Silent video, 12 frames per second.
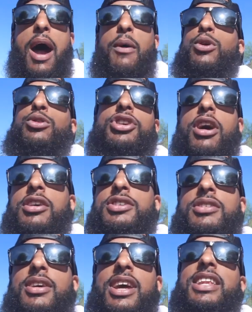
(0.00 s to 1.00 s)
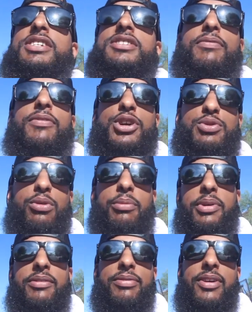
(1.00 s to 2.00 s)
I won't charge. At least the first
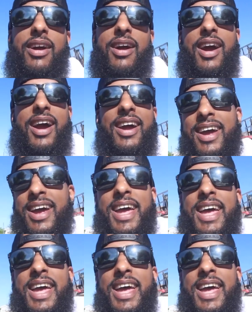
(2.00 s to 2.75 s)
one will be free, all right?